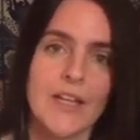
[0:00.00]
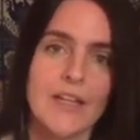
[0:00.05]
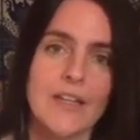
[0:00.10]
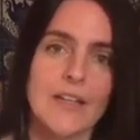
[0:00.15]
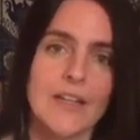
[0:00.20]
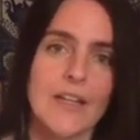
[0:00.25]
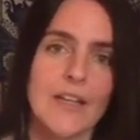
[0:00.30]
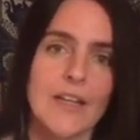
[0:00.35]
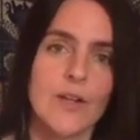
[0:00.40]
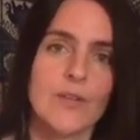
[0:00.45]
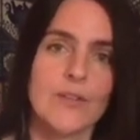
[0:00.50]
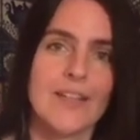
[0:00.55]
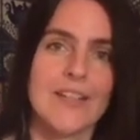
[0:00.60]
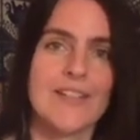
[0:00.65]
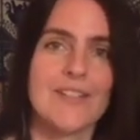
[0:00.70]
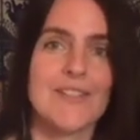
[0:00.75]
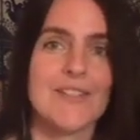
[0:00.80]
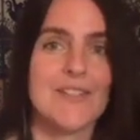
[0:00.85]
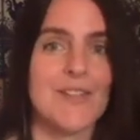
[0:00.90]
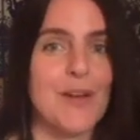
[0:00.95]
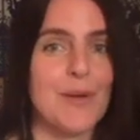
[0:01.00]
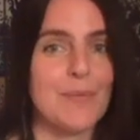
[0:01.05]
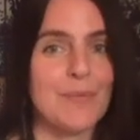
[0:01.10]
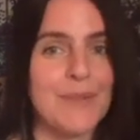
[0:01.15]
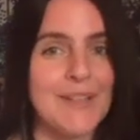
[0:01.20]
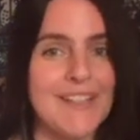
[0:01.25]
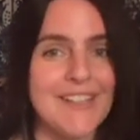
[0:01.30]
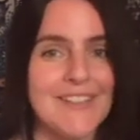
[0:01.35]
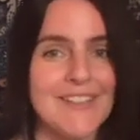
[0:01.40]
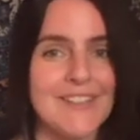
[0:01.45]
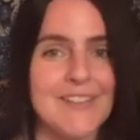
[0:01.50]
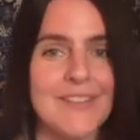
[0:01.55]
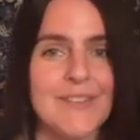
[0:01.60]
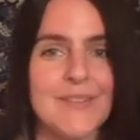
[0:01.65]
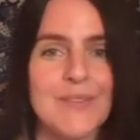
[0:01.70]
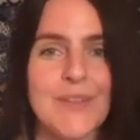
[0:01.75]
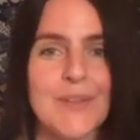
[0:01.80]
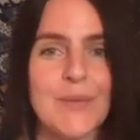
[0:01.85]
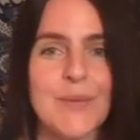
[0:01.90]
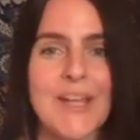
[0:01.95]
Now, that does not mean
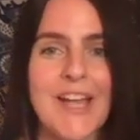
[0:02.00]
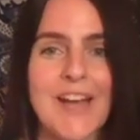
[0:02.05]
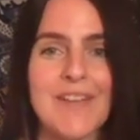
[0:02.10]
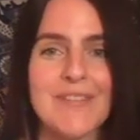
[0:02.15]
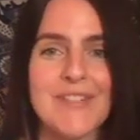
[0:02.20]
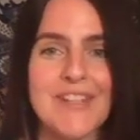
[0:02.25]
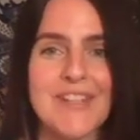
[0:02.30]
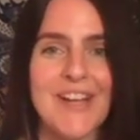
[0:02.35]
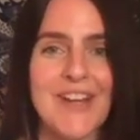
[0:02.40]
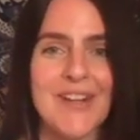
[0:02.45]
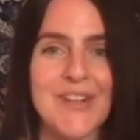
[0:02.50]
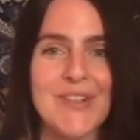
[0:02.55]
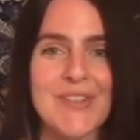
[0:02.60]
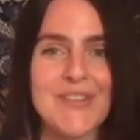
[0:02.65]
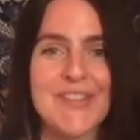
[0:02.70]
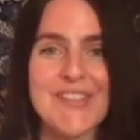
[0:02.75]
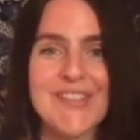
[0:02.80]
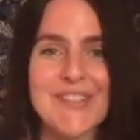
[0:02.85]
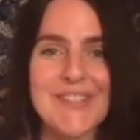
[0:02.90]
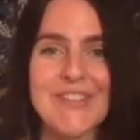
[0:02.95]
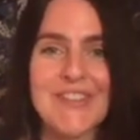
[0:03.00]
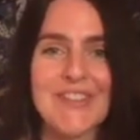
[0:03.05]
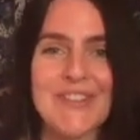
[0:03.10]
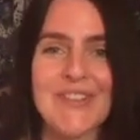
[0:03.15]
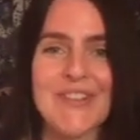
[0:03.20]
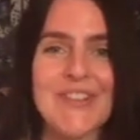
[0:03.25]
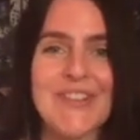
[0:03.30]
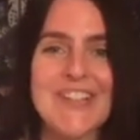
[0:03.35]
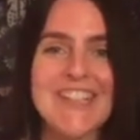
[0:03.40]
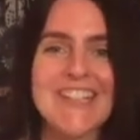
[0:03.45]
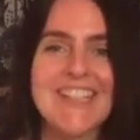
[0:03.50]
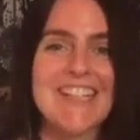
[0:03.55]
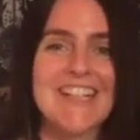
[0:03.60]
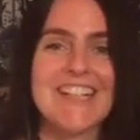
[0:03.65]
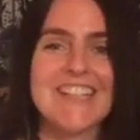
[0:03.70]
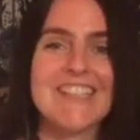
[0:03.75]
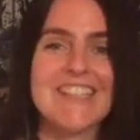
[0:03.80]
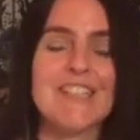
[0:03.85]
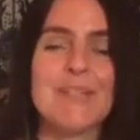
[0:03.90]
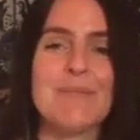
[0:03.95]
that we have to herald this,
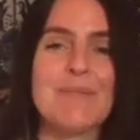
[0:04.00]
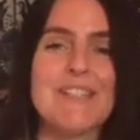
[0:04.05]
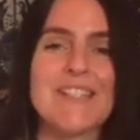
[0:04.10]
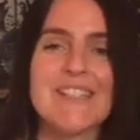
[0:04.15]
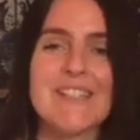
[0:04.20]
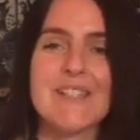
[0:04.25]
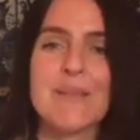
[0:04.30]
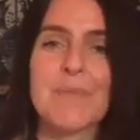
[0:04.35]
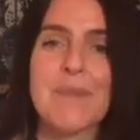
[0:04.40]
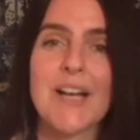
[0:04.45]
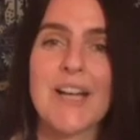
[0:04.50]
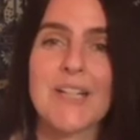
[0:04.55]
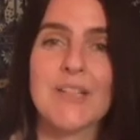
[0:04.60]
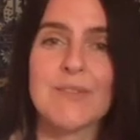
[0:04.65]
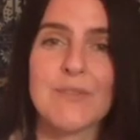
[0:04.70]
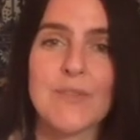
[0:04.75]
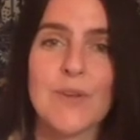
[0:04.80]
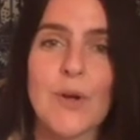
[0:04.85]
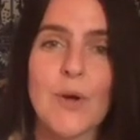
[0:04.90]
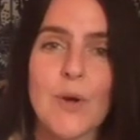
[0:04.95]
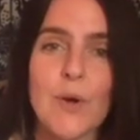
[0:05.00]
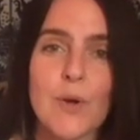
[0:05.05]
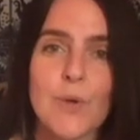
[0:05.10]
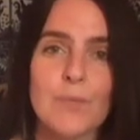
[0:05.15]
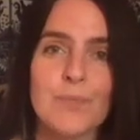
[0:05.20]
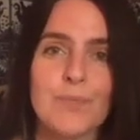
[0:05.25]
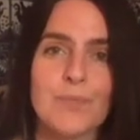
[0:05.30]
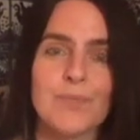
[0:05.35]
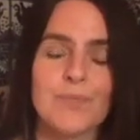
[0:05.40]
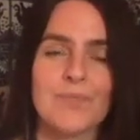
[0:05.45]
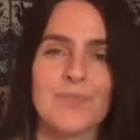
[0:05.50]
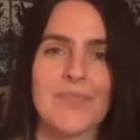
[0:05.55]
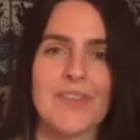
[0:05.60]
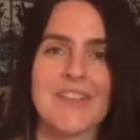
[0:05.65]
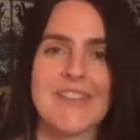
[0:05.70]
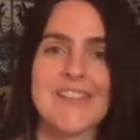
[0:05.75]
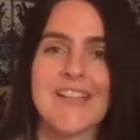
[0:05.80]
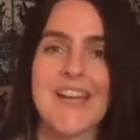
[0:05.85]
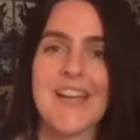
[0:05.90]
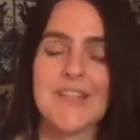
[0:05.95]
eclipse as some kind of
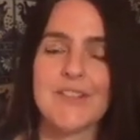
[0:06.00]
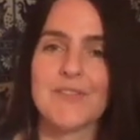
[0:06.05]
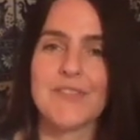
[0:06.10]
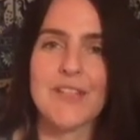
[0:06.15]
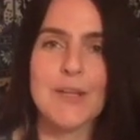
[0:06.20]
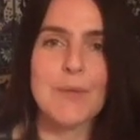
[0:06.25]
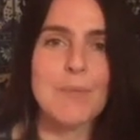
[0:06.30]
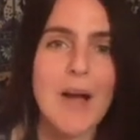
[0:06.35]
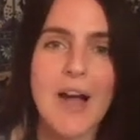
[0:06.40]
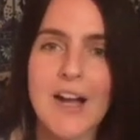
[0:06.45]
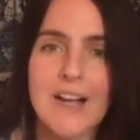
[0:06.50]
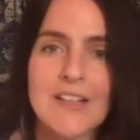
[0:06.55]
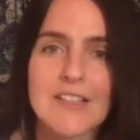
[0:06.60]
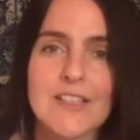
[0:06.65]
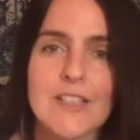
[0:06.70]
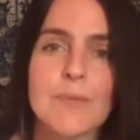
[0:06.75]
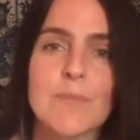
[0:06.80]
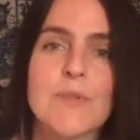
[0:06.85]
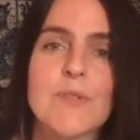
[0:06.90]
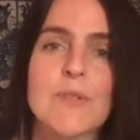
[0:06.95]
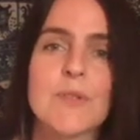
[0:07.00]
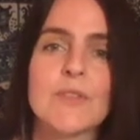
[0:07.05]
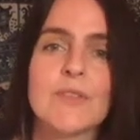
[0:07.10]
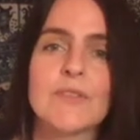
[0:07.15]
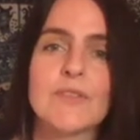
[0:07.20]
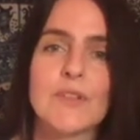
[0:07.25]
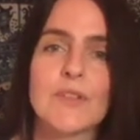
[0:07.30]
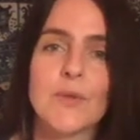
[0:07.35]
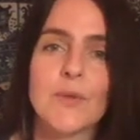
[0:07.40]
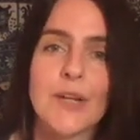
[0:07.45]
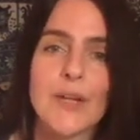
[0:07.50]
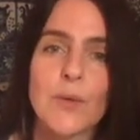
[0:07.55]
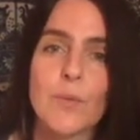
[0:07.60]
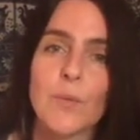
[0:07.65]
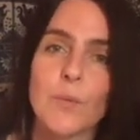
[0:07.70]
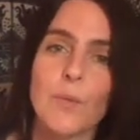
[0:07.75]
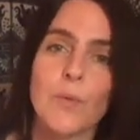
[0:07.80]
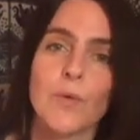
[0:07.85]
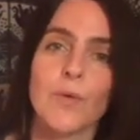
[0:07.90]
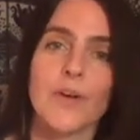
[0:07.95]
sign of the apocalypse or of a great
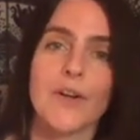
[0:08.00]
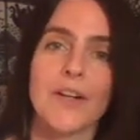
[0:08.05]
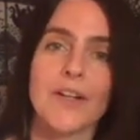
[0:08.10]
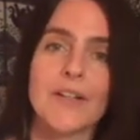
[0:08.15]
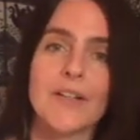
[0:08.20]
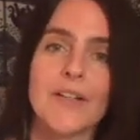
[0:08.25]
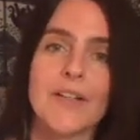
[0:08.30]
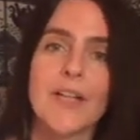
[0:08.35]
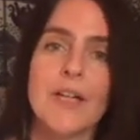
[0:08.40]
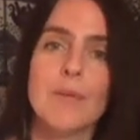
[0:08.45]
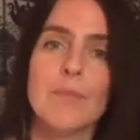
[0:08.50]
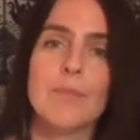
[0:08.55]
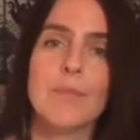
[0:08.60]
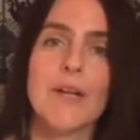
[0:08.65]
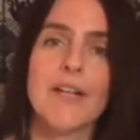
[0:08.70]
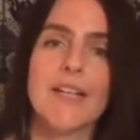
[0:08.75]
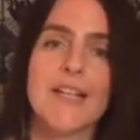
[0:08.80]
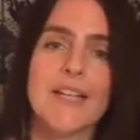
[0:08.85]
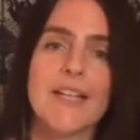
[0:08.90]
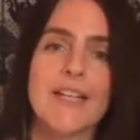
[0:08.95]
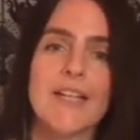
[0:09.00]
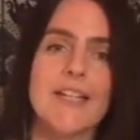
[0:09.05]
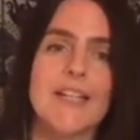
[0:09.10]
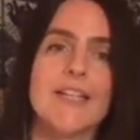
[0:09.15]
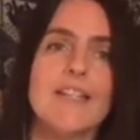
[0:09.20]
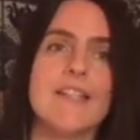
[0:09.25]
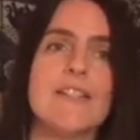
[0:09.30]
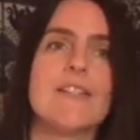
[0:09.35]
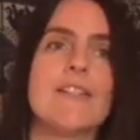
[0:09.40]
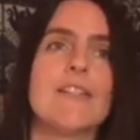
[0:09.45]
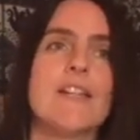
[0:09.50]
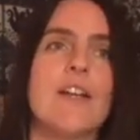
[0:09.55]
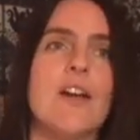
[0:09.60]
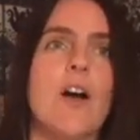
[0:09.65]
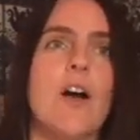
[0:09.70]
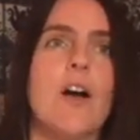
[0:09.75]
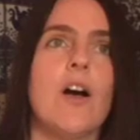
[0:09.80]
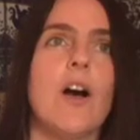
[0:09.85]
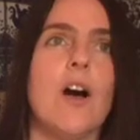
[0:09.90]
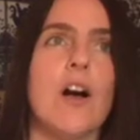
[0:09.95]
war. But it is
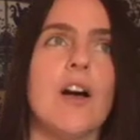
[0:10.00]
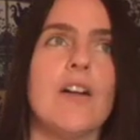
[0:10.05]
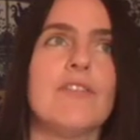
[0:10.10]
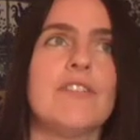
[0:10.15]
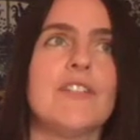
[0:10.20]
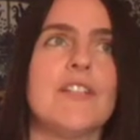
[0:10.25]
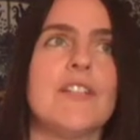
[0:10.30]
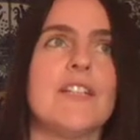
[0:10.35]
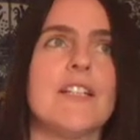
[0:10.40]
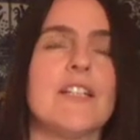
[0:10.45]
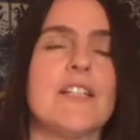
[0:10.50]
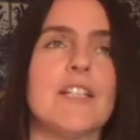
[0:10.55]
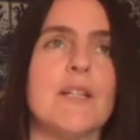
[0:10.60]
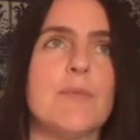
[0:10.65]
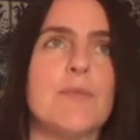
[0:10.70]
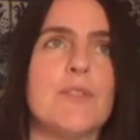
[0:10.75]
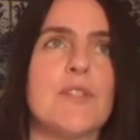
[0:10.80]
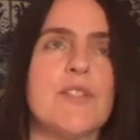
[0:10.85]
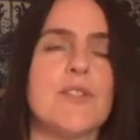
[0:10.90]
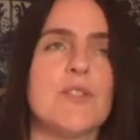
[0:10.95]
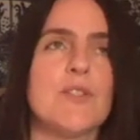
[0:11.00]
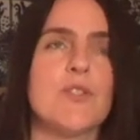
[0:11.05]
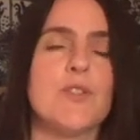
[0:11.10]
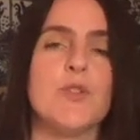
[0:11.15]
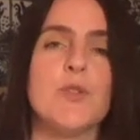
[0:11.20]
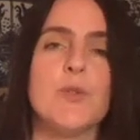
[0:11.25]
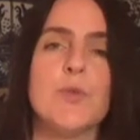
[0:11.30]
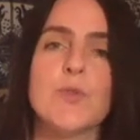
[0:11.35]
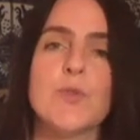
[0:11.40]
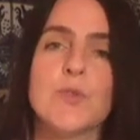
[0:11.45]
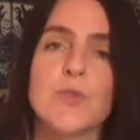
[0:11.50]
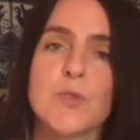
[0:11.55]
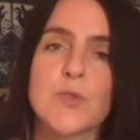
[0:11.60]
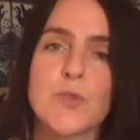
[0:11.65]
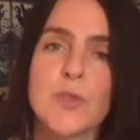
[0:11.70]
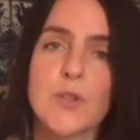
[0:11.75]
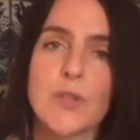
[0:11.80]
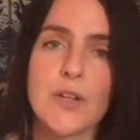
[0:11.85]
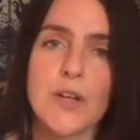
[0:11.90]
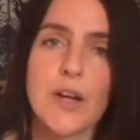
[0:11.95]
often eclipses do
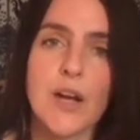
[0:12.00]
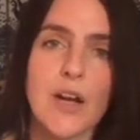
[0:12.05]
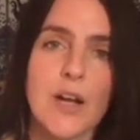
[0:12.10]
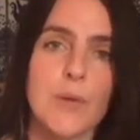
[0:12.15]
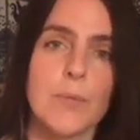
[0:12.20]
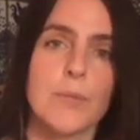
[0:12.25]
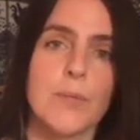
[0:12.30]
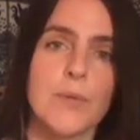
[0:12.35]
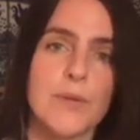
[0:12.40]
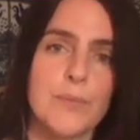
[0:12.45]
stir up